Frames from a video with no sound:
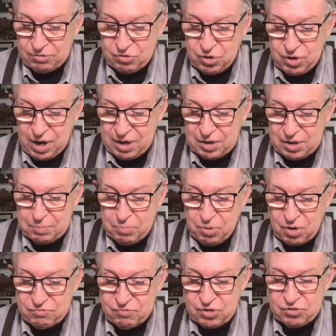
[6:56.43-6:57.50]
I've created a
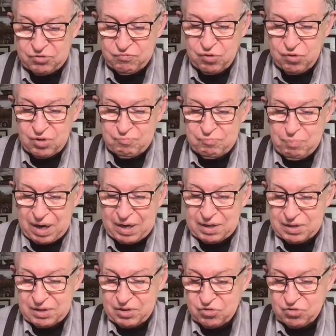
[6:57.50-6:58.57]
book that's full of
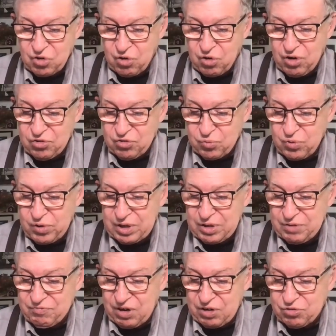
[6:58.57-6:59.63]
bucket list stories, real
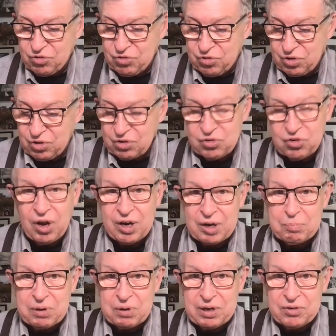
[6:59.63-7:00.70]
adventures in
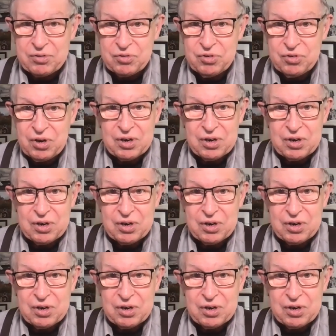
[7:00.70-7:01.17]
exotic places,